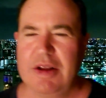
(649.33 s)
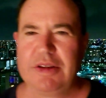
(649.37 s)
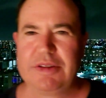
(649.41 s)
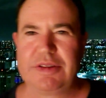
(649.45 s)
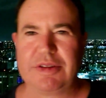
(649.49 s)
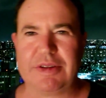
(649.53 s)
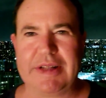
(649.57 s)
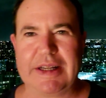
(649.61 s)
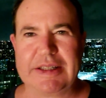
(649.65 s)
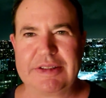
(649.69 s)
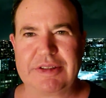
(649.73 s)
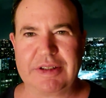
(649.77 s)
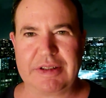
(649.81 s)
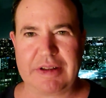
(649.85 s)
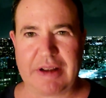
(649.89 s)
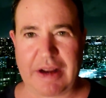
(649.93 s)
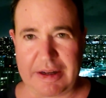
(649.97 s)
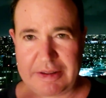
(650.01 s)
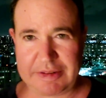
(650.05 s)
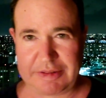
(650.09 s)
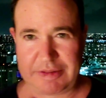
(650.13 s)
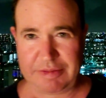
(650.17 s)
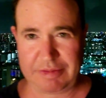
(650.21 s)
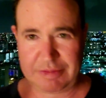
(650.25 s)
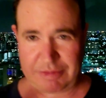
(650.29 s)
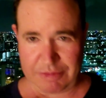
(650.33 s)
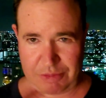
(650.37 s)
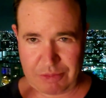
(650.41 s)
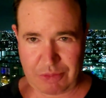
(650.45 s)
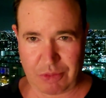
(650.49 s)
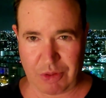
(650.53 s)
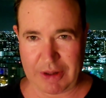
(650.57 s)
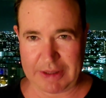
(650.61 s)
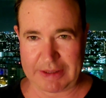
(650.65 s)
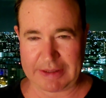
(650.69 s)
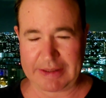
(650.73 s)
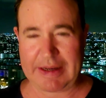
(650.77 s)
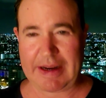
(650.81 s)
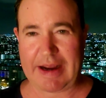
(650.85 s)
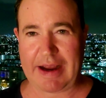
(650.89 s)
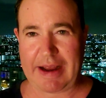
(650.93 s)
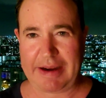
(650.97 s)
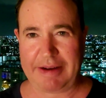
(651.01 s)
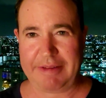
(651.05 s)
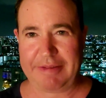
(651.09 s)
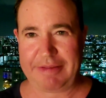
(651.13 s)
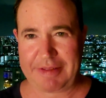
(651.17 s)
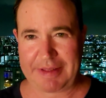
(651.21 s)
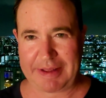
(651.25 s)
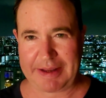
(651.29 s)
so that's a, a one
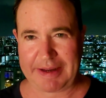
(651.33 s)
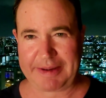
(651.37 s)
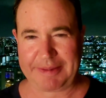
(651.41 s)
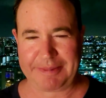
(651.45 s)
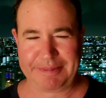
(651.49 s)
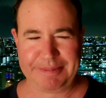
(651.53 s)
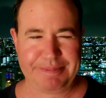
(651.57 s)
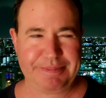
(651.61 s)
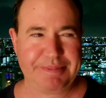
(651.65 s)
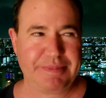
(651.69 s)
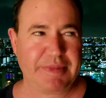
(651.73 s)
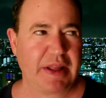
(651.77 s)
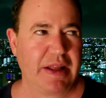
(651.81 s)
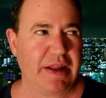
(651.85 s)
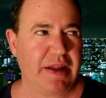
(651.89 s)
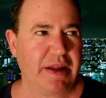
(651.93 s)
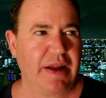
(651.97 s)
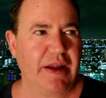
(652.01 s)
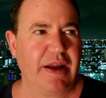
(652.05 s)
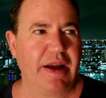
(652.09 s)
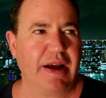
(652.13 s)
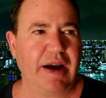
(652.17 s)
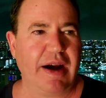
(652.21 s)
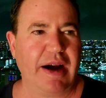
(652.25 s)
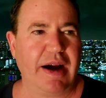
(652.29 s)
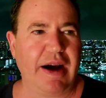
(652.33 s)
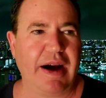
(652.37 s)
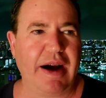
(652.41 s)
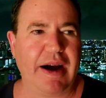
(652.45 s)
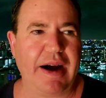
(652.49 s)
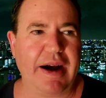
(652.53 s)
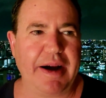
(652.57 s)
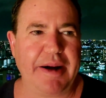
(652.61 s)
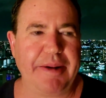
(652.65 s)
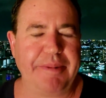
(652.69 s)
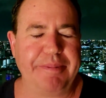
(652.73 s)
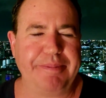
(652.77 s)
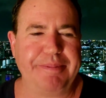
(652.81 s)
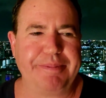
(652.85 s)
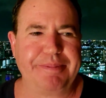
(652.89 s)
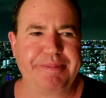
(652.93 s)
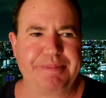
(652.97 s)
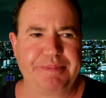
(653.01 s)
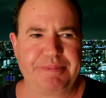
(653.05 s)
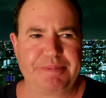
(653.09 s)
kind of thing um,